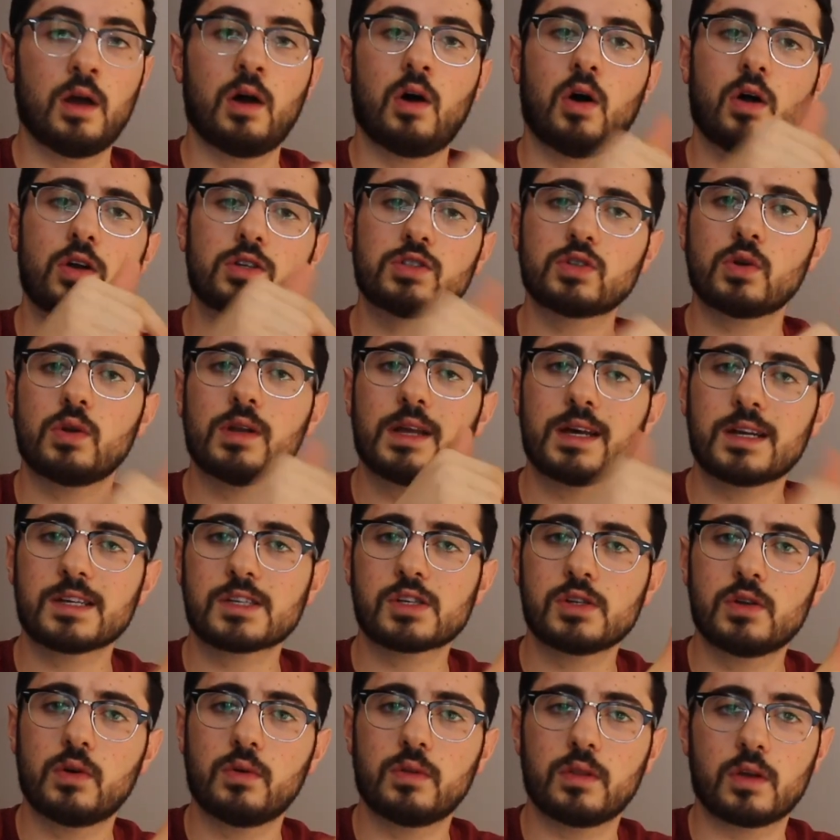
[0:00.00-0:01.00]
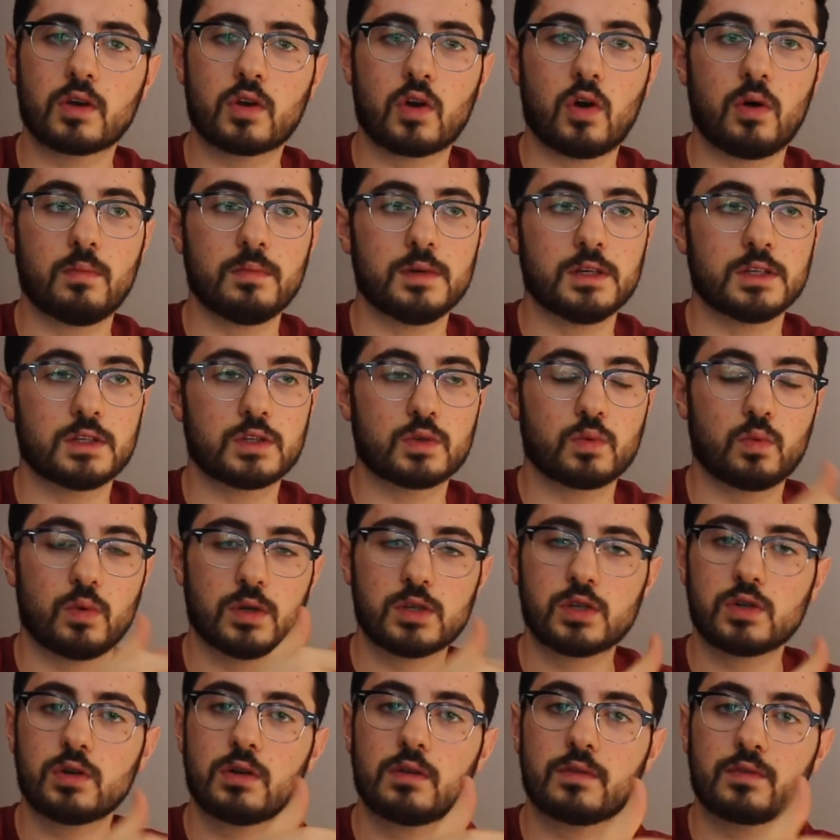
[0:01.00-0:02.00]
Also, let us know in the comments
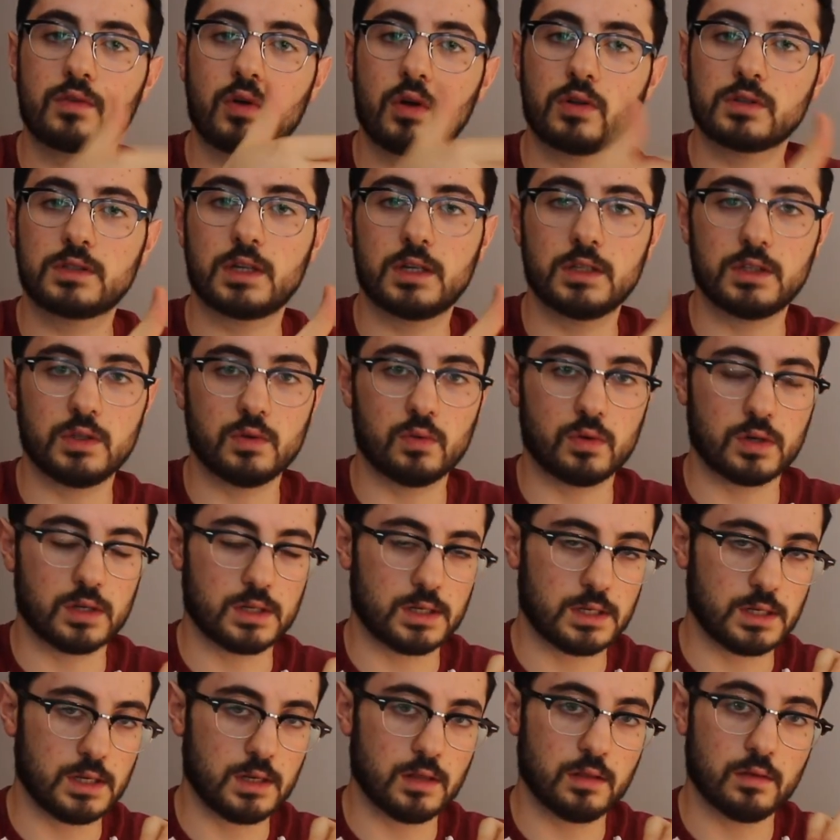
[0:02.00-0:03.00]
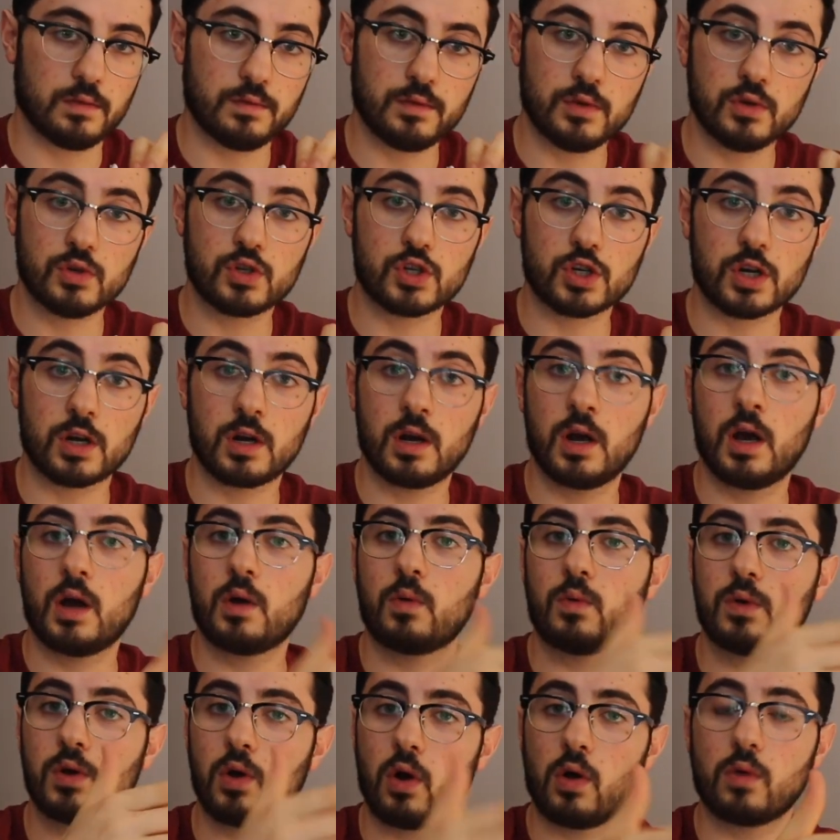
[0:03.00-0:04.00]
what sort of content you want to see in the future.
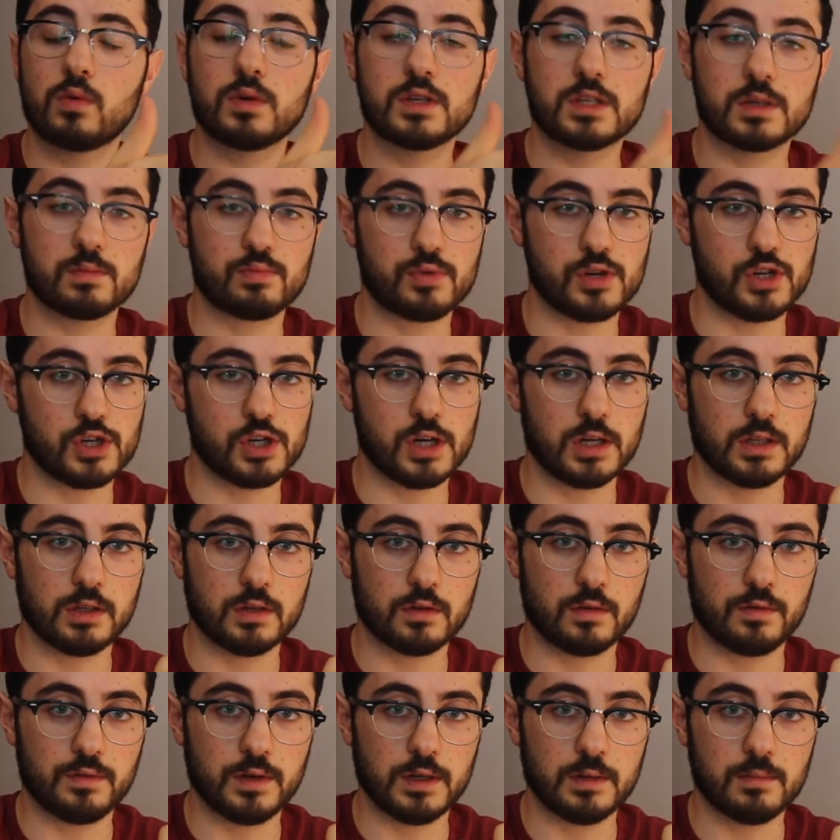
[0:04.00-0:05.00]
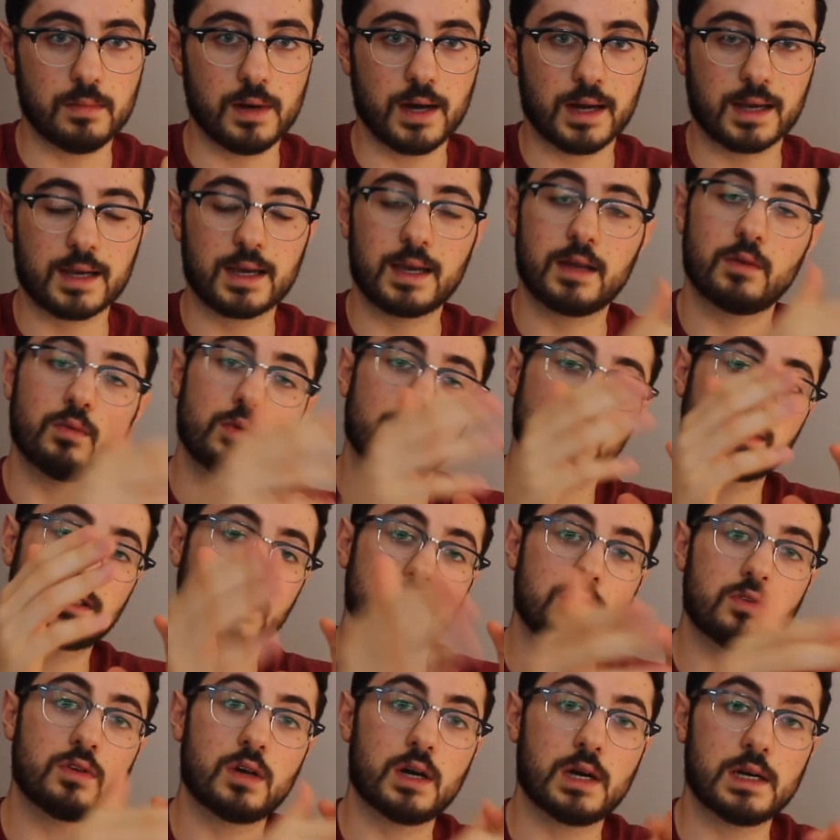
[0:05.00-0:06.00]
We always appreciate your feedback, and we'll
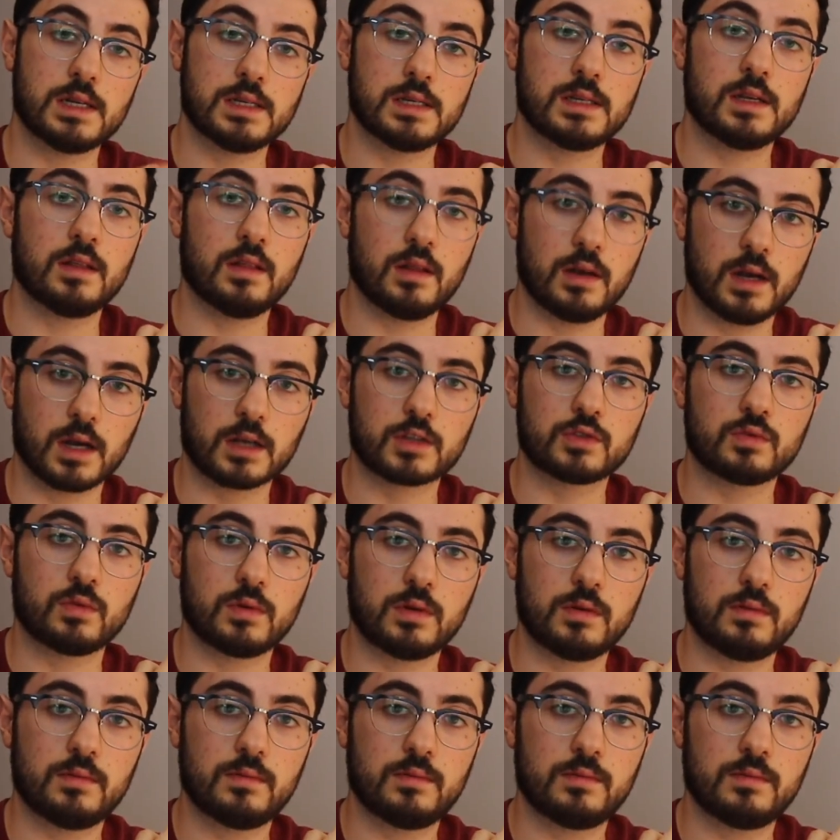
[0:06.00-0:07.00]
see you guys in the next one.